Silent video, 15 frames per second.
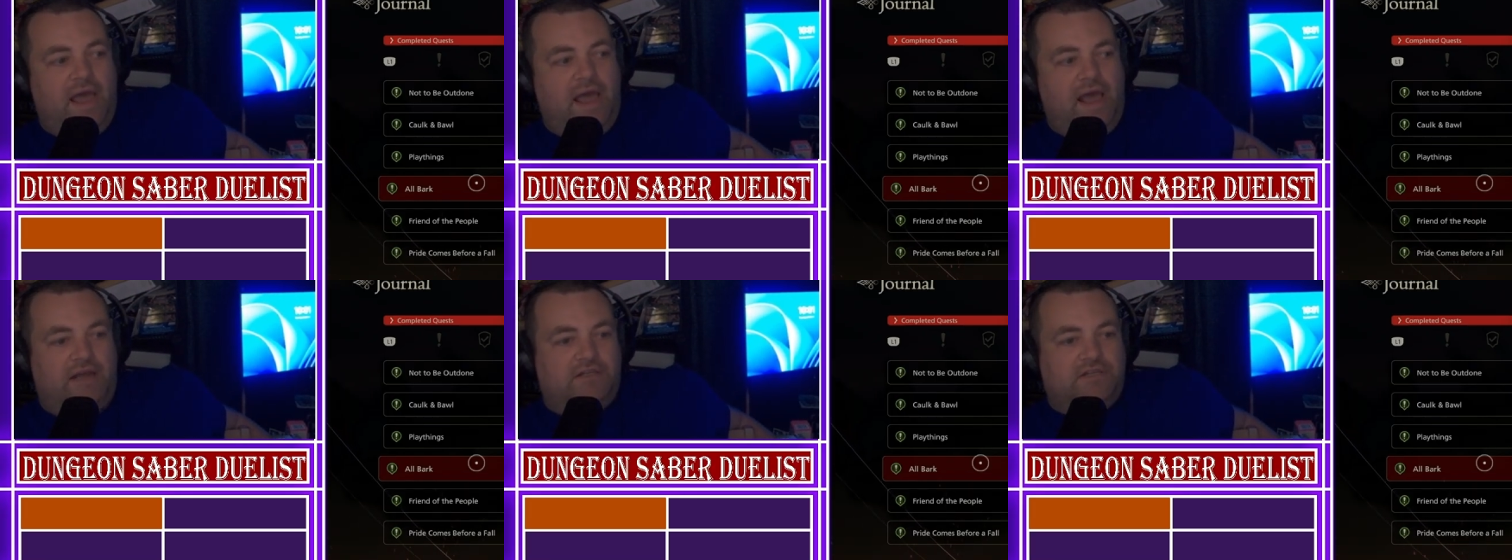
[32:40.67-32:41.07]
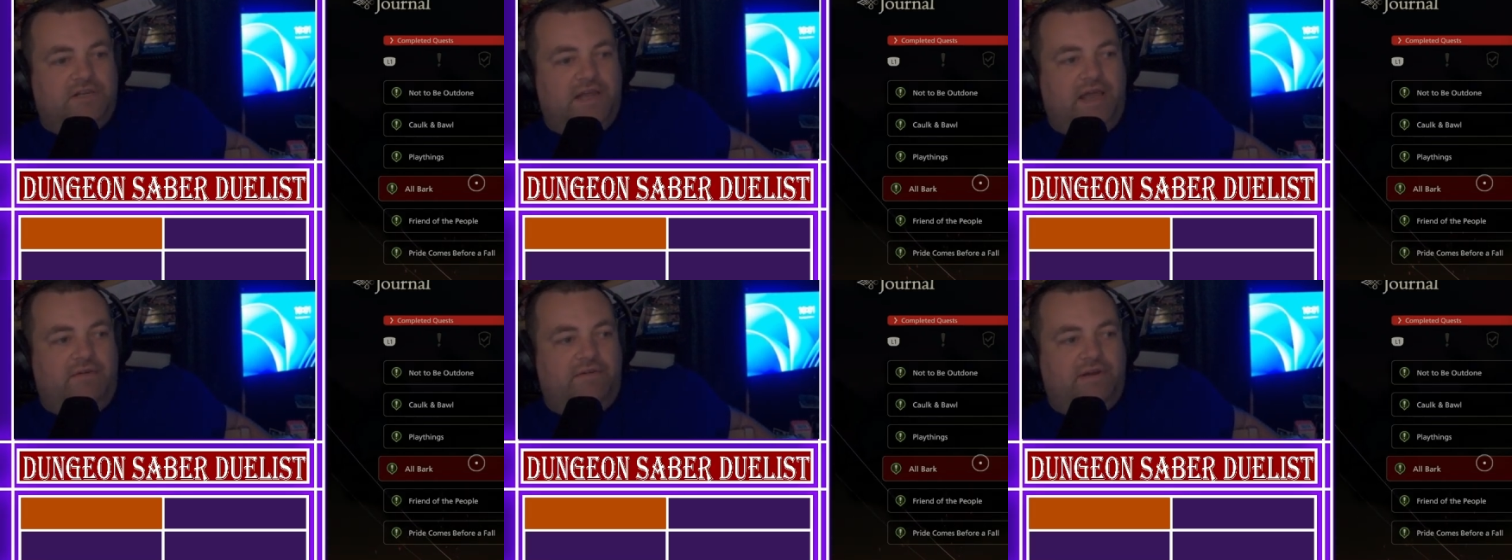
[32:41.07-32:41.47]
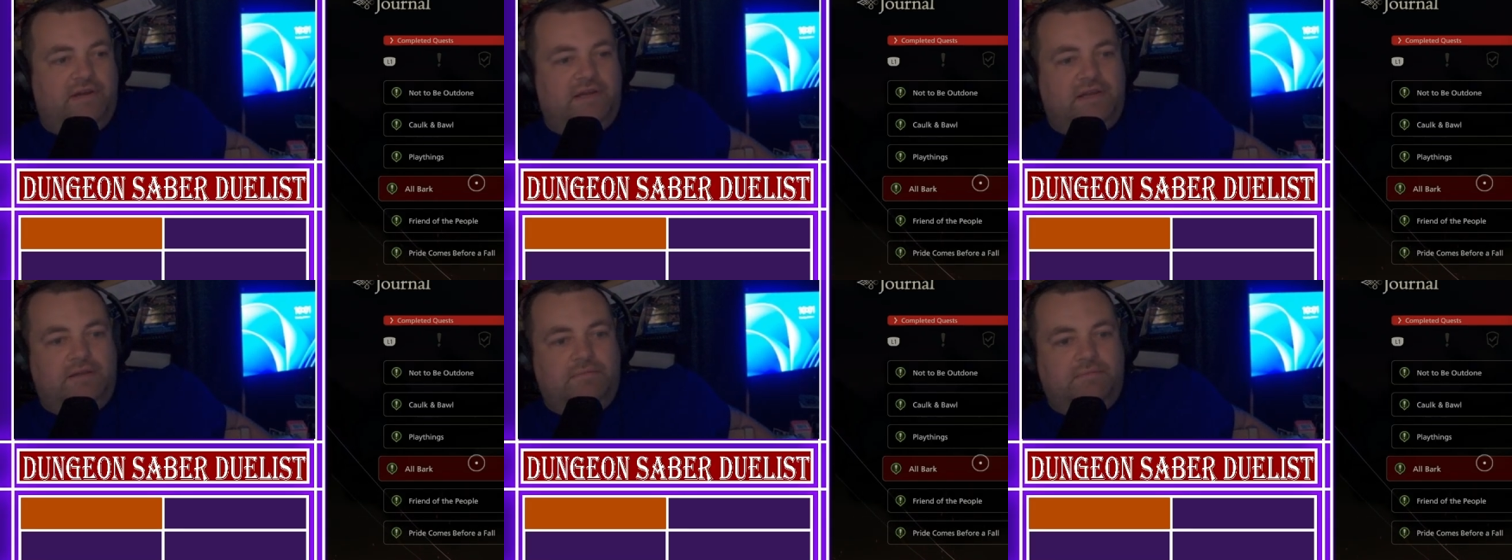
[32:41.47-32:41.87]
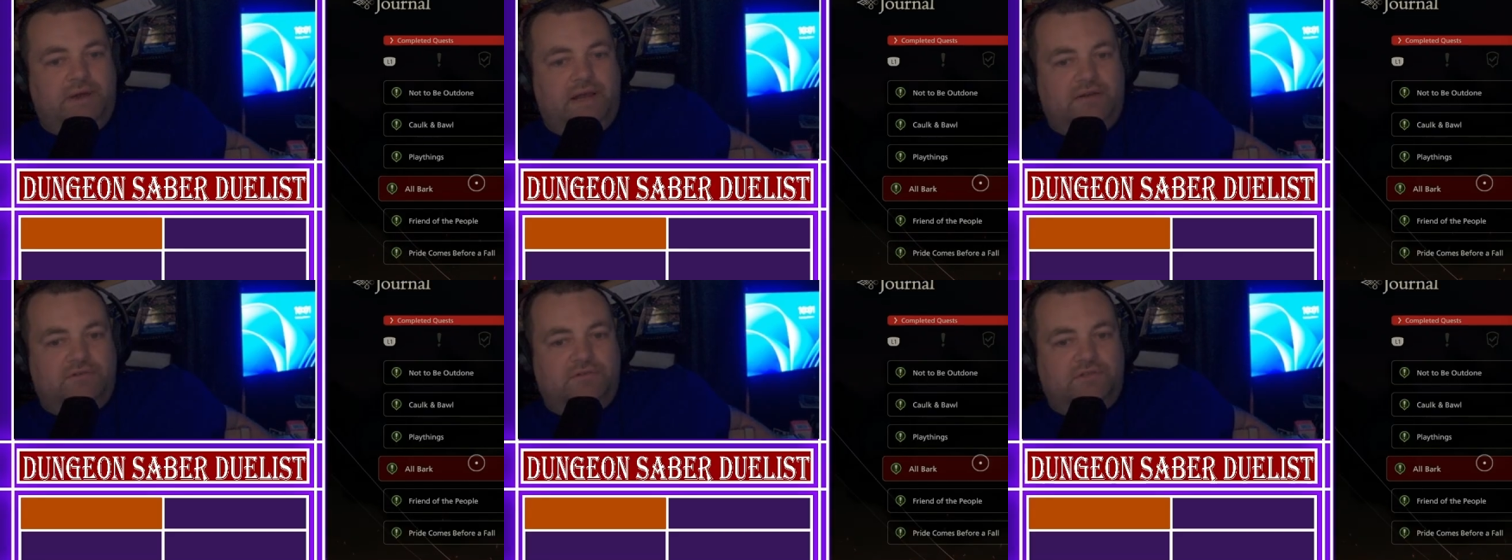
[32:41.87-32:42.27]
actually having an
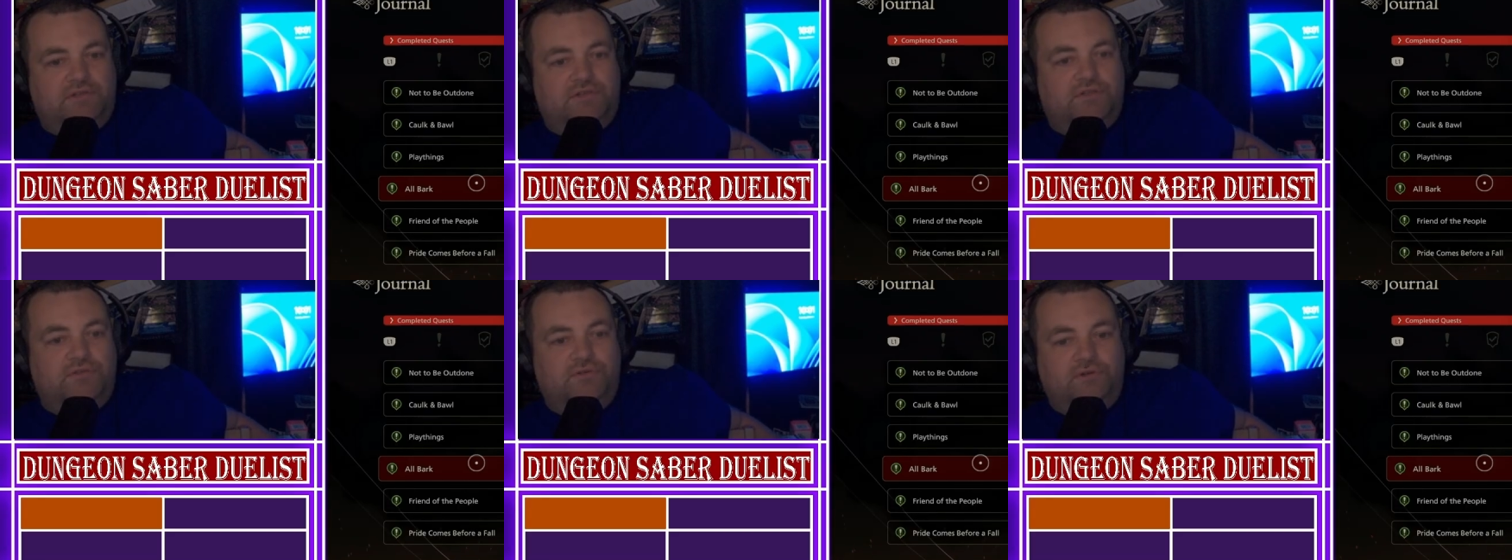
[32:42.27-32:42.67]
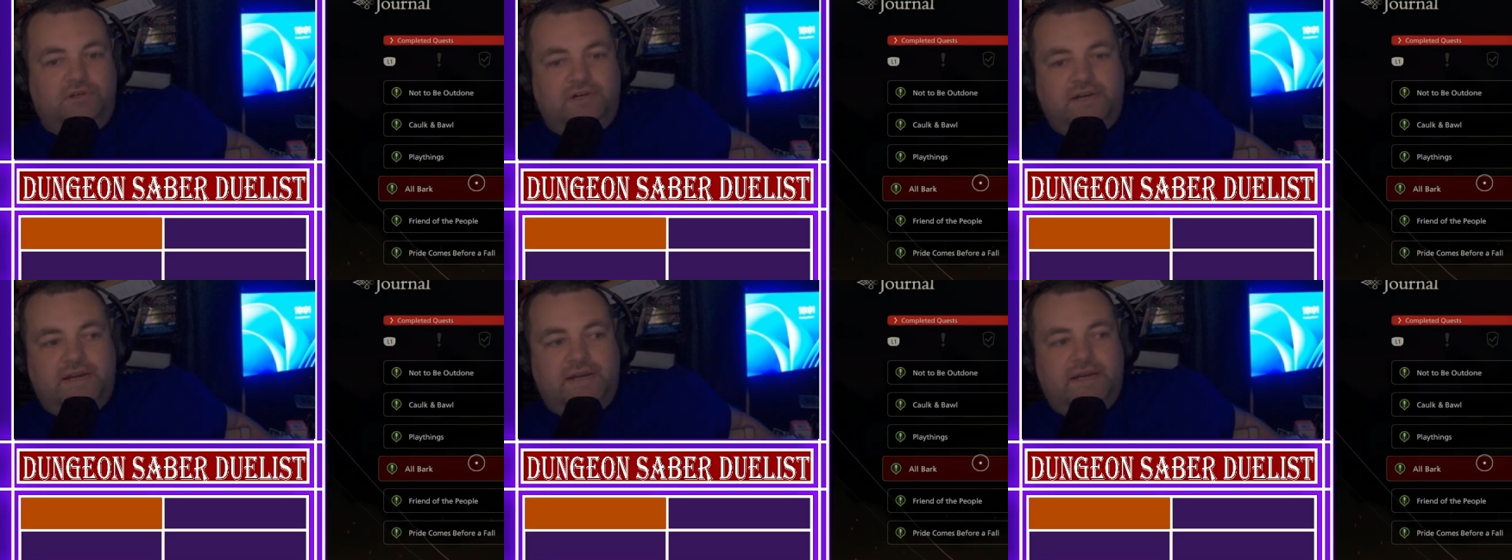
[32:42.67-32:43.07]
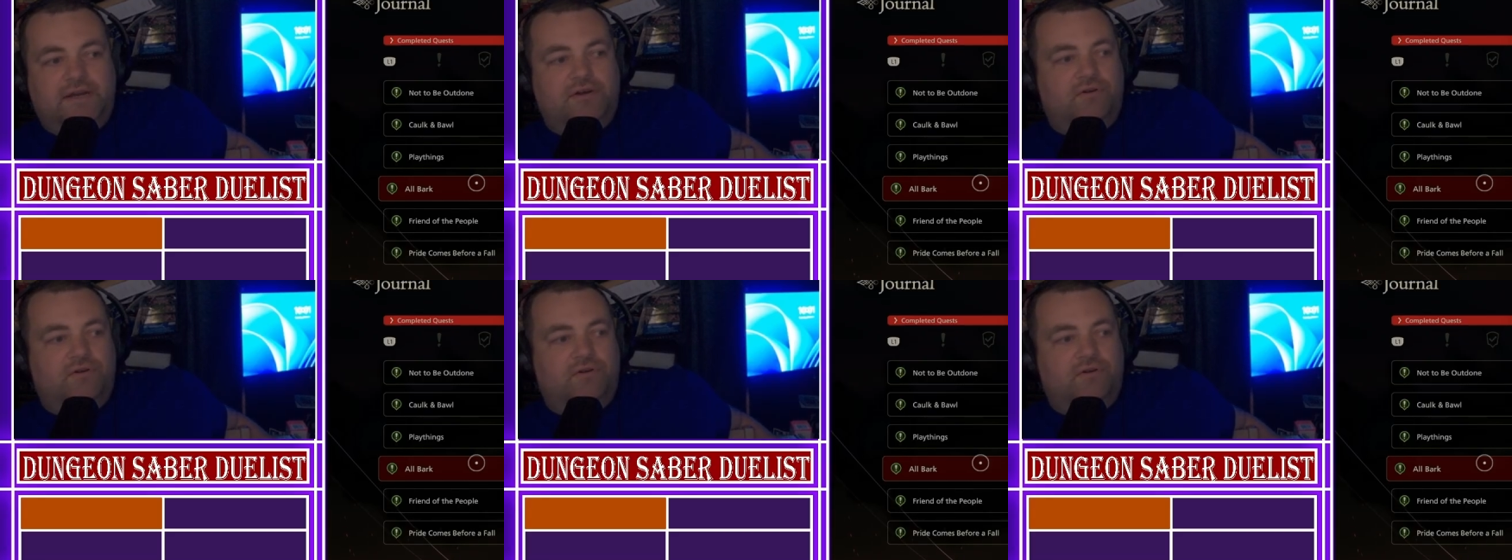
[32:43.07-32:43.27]
impact on the story,